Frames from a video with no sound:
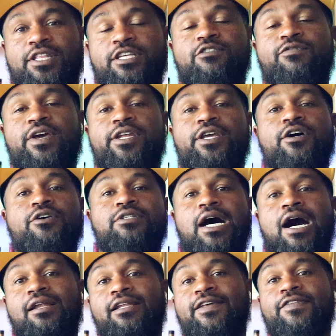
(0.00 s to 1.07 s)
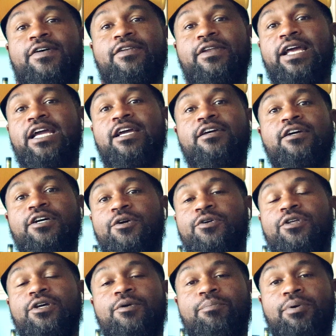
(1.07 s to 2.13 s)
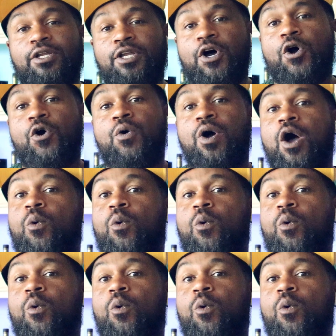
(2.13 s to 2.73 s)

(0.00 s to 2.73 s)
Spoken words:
of these videos, I'll leave the link below